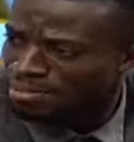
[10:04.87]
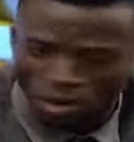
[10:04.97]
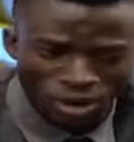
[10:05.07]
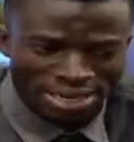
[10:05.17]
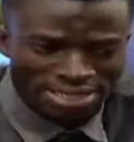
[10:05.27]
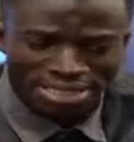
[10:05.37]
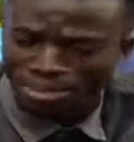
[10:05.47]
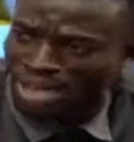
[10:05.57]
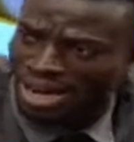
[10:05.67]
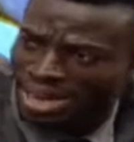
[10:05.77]
Because the
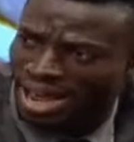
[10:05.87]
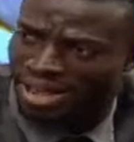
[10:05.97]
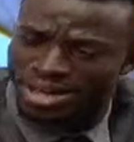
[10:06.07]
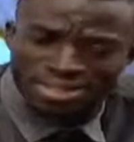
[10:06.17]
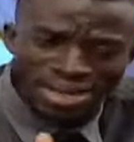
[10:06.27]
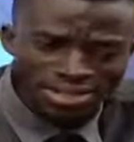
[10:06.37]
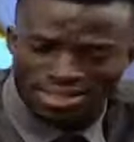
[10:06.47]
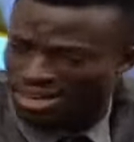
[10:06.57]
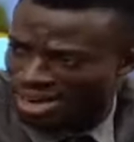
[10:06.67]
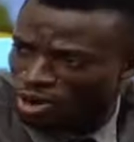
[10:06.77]
systems are there. That is
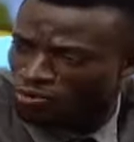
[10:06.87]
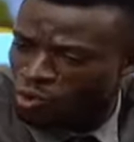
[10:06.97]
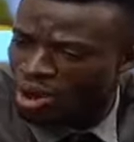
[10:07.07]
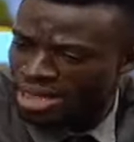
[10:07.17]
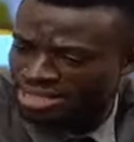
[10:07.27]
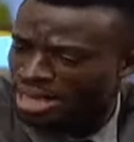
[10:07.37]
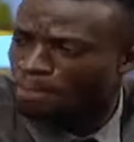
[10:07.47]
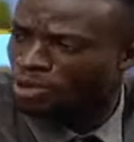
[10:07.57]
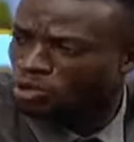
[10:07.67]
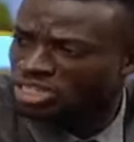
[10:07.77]
the kind of way you're
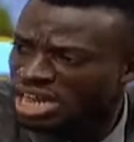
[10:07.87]
building,